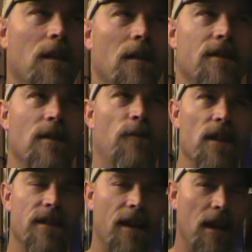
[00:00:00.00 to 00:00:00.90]

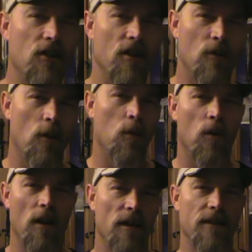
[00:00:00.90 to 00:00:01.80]
sophistication to it,
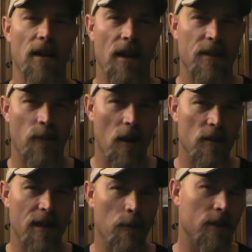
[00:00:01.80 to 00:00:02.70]
we're going to say, as far
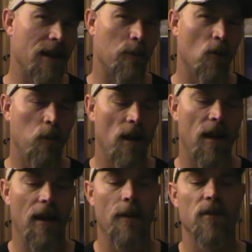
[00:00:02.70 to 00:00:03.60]
as tabletop
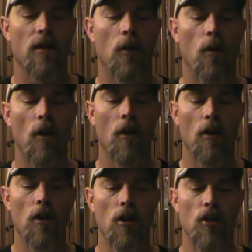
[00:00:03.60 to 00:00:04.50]
role-playing games go,
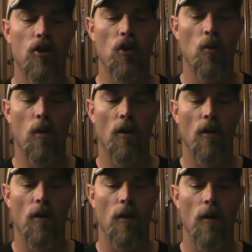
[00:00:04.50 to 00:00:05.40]
to
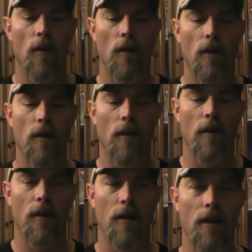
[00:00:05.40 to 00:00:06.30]
where
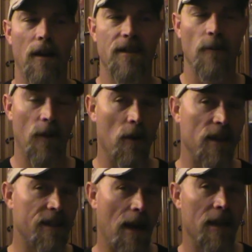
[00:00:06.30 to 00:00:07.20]
it is a very
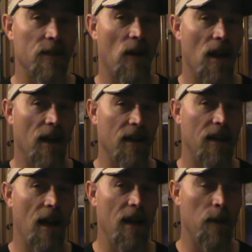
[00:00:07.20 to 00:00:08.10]
satisfying
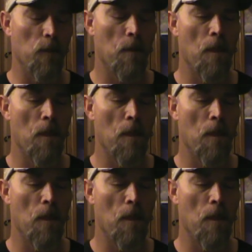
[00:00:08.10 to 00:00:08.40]
game,